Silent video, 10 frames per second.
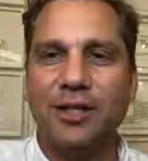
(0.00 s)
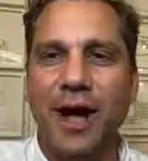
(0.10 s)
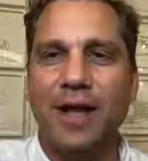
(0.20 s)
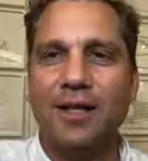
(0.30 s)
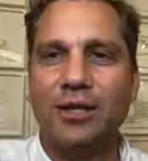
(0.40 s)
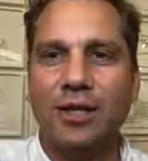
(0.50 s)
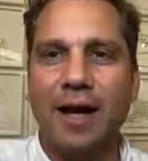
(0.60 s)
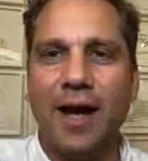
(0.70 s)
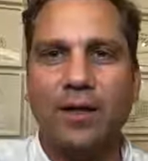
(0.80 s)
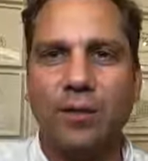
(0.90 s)
challenging
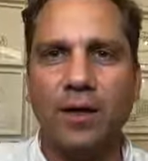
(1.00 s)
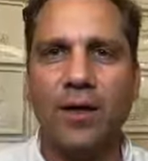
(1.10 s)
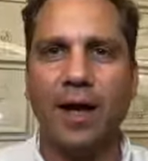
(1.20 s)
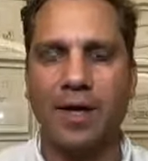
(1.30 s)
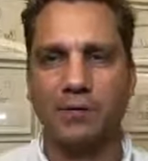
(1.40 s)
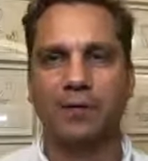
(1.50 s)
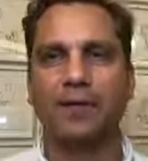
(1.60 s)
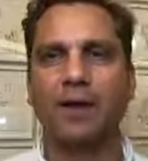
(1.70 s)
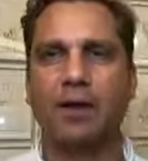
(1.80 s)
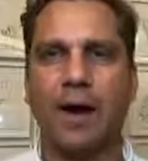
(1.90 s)
as we
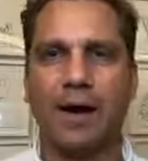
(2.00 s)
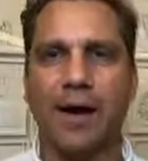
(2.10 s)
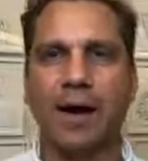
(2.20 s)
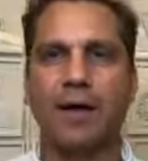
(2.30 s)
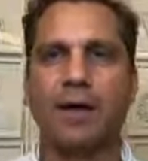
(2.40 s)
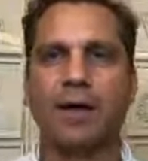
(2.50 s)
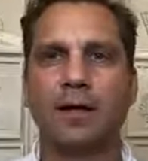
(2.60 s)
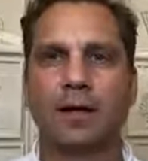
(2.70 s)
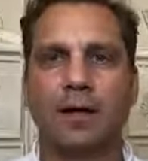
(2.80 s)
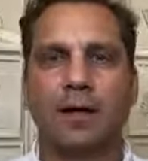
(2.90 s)
figure out how
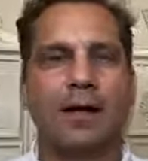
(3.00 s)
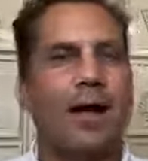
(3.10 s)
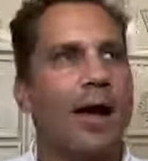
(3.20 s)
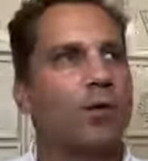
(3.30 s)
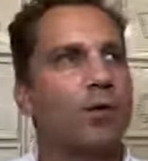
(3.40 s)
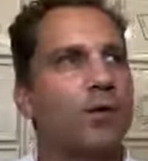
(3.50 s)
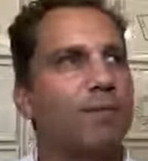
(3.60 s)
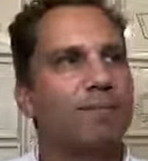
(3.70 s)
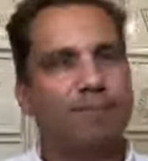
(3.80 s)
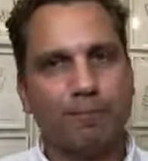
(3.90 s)
do we
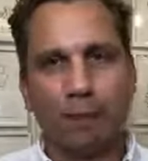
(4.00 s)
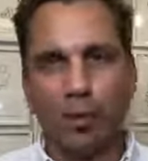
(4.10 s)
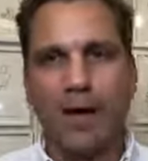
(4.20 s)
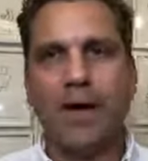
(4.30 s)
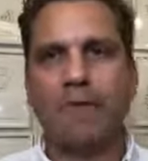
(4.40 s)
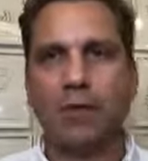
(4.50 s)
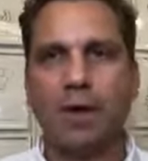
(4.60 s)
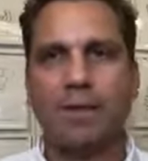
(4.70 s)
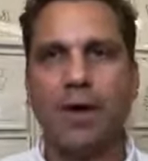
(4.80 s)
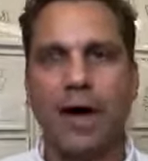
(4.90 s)
bring
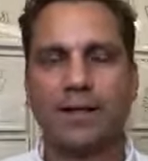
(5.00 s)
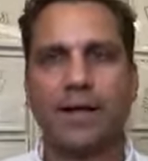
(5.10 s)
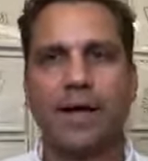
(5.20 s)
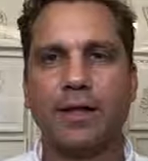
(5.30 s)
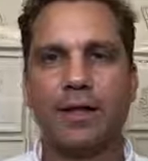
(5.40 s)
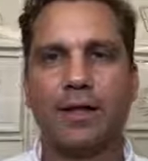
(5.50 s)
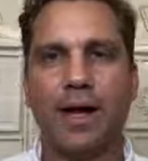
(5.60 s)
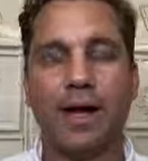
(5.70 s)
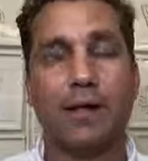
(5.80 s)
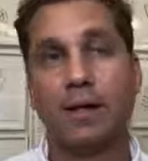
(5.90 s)
everyone back together
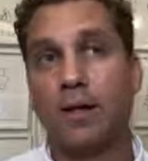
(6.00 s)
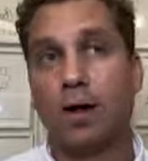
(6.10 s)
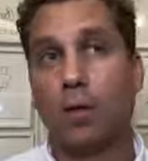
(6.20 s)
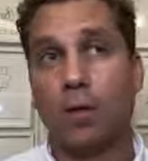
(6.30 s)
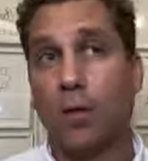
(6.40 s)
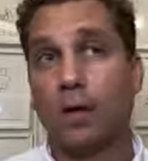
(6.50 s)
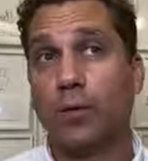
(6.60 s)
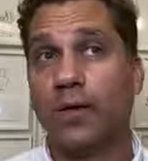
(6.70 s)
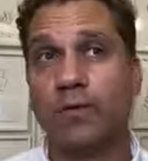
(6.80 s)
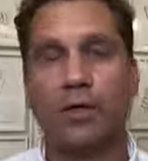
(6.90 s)
again, or whether
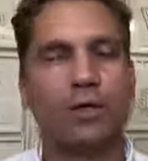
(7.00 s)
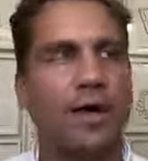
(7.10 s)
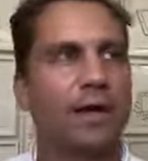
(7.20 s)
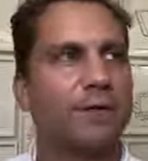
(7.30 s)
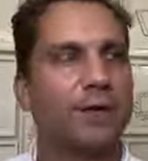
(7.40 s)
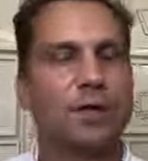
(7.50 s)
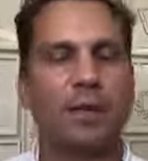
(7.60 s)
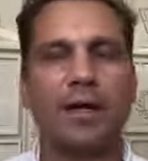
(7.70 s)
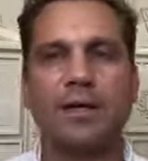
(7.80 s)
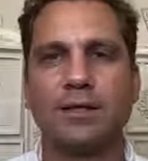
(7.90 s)
we even do that in the first
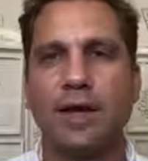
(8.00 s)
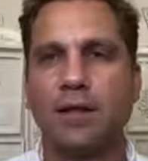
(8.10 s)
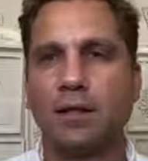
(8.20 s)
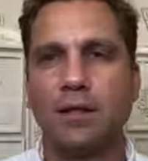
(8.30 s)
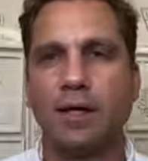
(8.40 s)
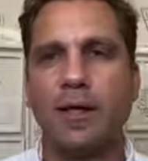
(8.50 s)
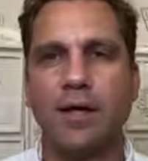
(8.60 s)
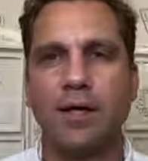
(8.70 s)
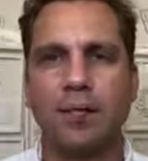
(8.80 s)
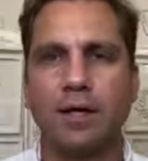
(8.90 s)
place, as, many
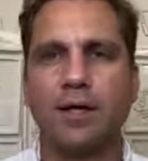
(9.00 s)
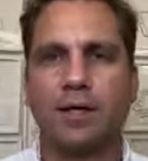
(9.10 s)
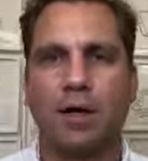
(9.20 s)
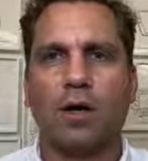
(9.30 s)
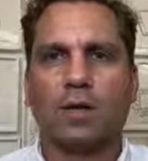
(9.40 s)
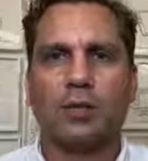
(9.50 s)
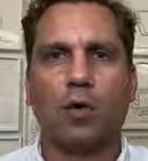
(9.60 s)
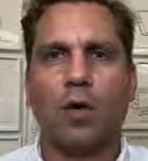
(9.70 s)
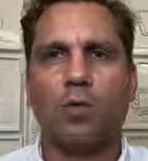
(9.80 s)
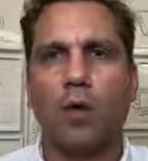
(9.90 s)
companies are
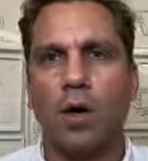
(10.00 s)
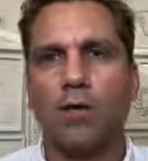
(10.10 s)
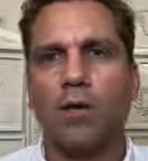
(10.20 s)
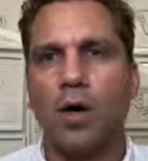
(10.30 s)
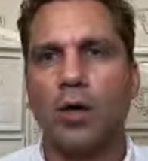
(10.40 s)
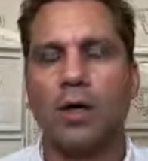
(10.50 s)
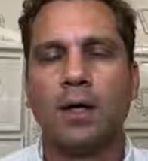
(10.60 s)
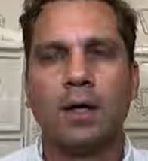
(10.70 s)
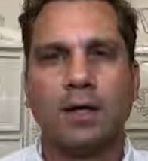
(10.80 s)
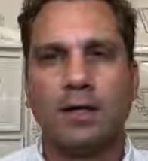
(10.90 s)
exploring more remote
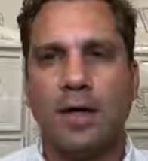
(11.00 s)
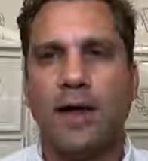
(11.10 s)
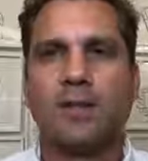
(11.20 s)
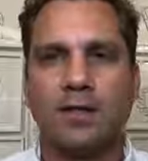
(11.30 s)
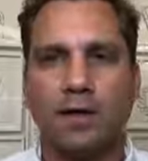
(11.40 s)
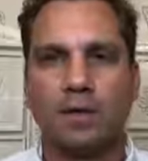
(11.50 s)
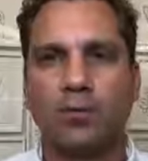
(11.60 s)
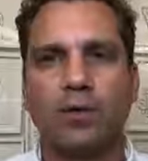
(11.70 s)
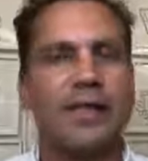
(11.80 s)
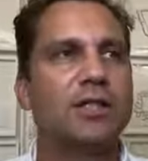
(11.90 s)
types of
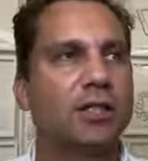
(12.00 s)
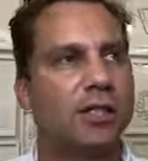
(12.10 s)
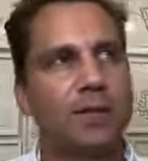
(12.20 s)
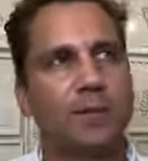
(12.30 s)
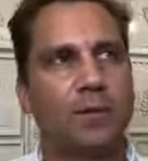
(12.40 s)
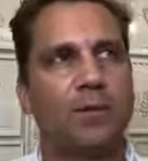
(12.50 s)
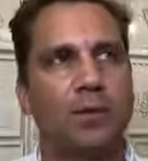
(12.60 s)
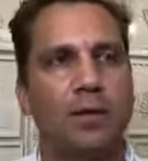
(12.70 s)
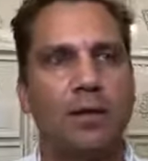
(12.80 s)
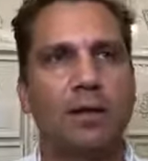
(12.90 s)
relationships
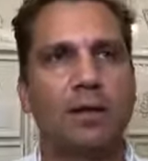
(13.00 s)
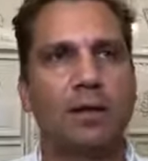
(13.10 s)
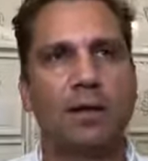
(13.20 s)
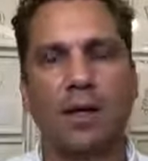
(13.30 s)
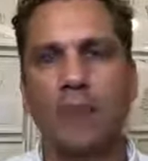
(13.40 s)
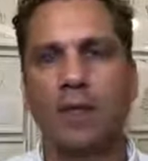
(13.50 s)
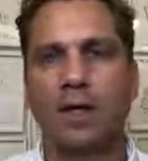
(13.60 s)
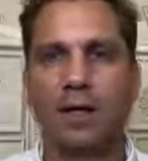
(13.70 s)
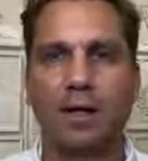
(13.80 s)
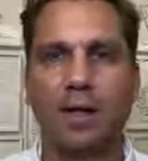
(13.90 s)
between the
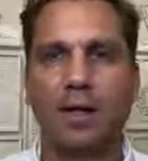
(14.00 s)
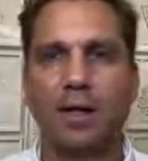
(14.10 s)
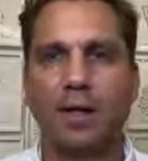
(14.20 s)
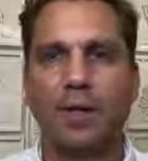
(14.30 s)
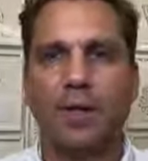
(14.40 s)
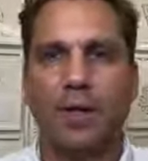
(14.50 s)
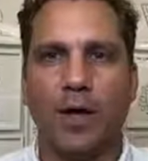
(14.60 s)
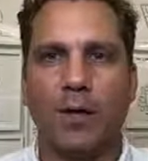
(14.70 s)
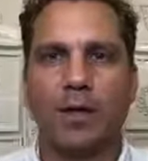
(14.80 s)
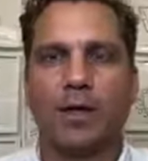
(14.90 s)
company and the people
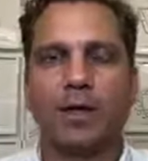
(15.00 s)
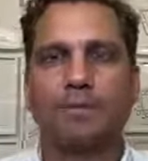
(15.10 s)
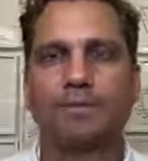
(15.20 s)
that work there.